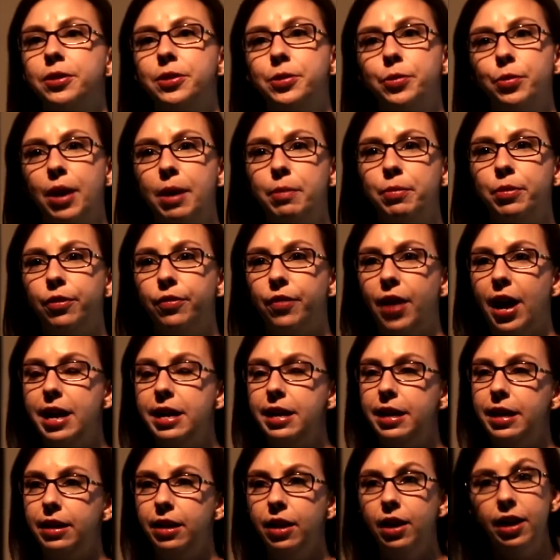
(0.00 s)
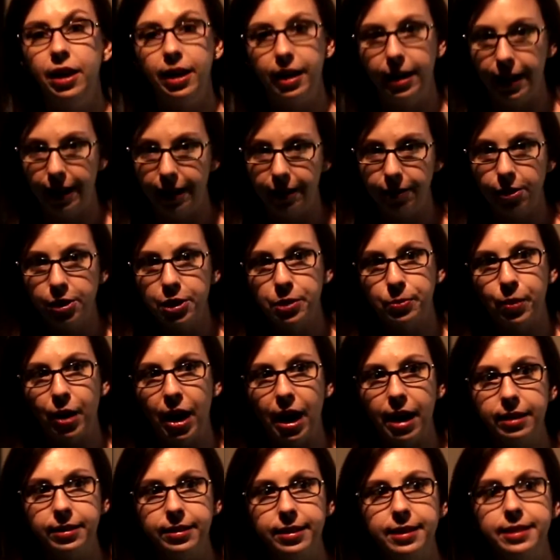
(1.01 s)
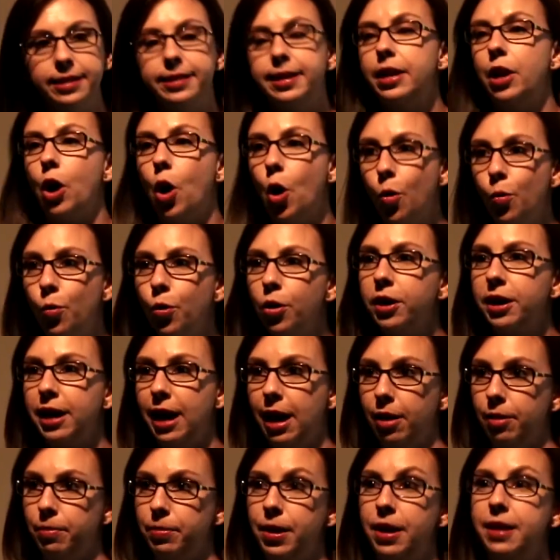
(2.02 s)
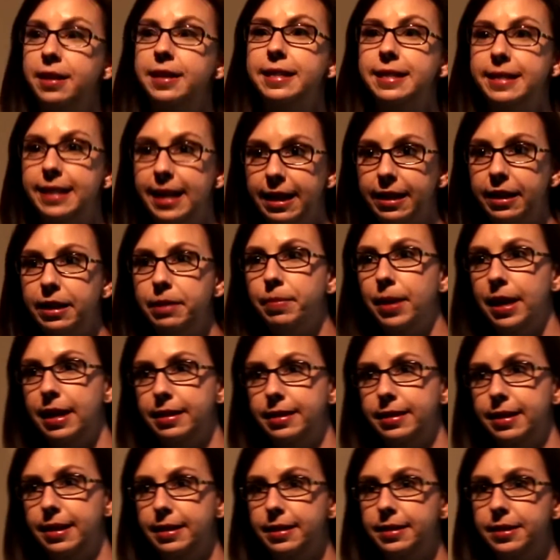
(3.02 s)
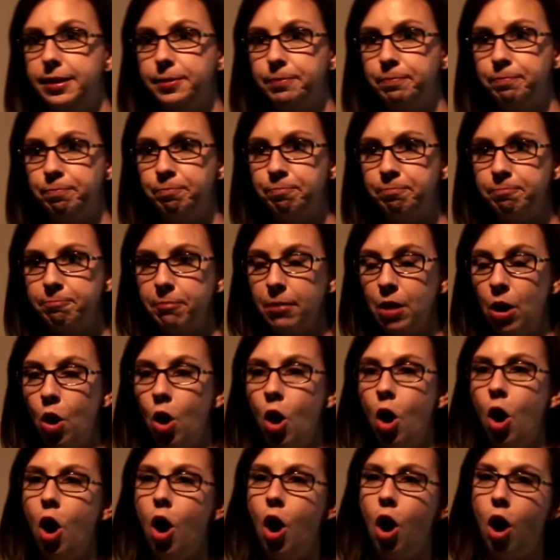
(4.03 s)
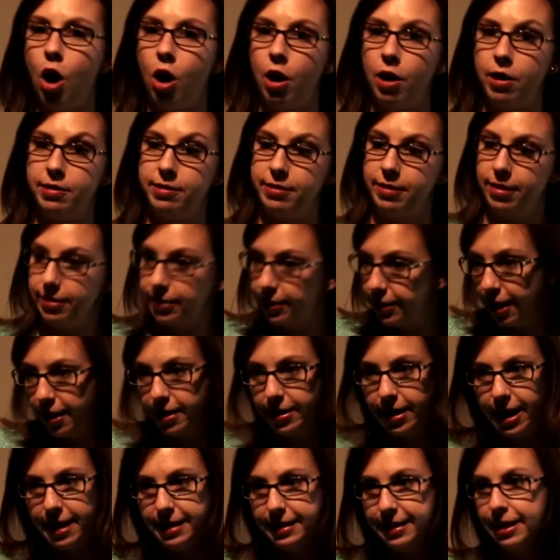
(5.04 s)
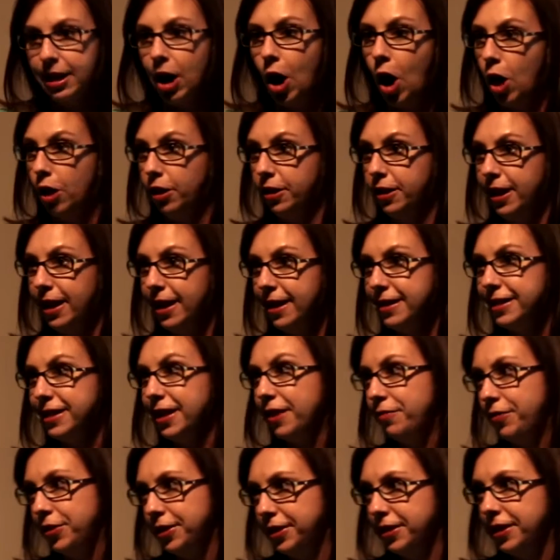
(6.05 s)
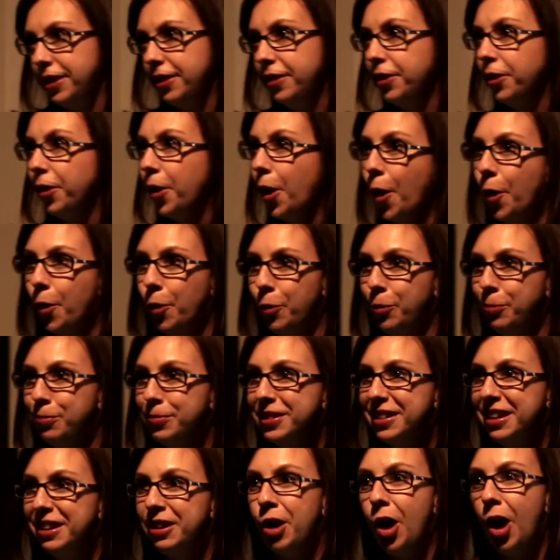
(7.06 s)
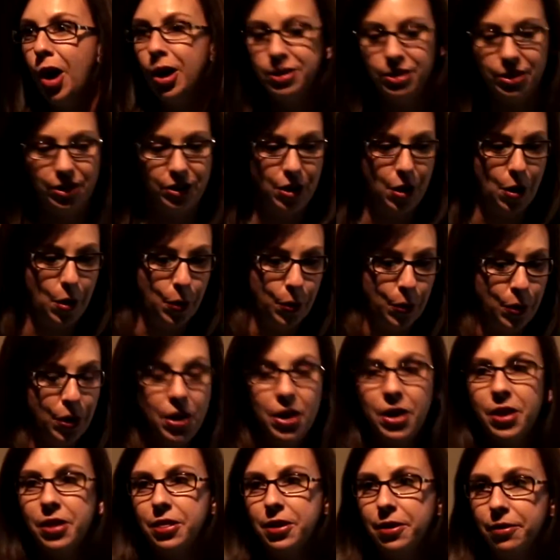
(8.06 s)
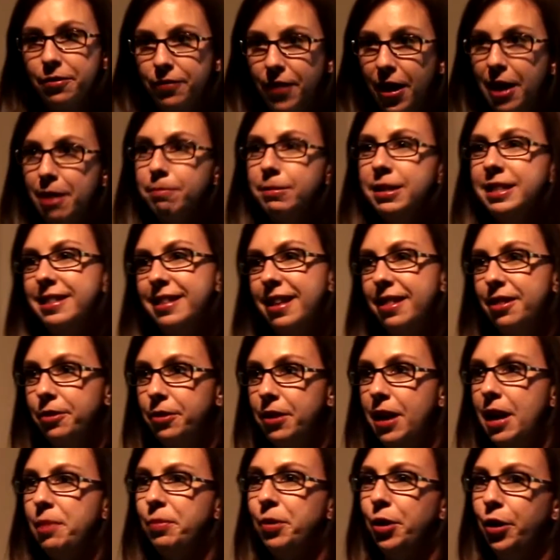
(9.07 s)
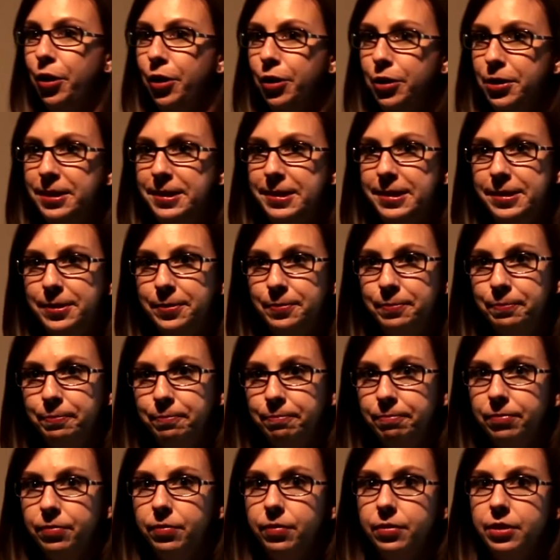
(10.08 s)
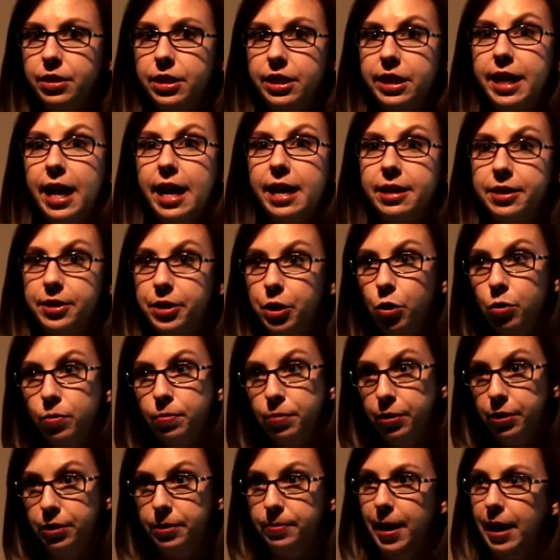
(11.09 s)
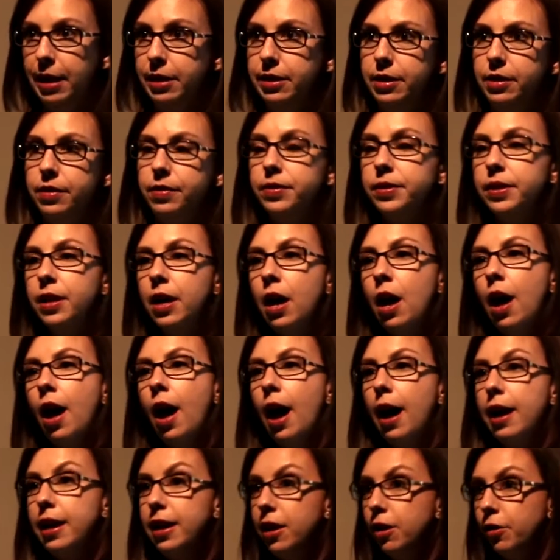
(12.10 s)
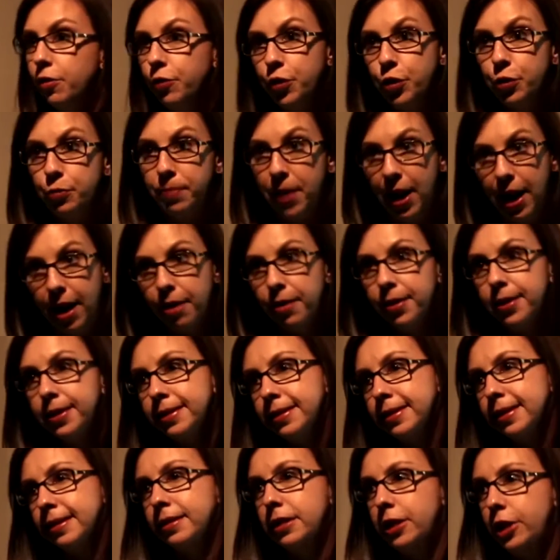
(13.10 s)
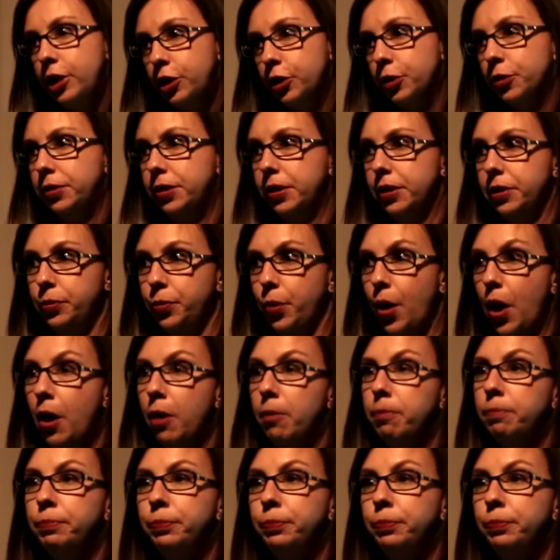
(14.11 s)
where I provided English practice and homework help on a daily basis. On Sundays and holidays, I visited their homes and got to know their families and their neighborhoods. To gain adult perspectives, I interviewed parents and teachers as well,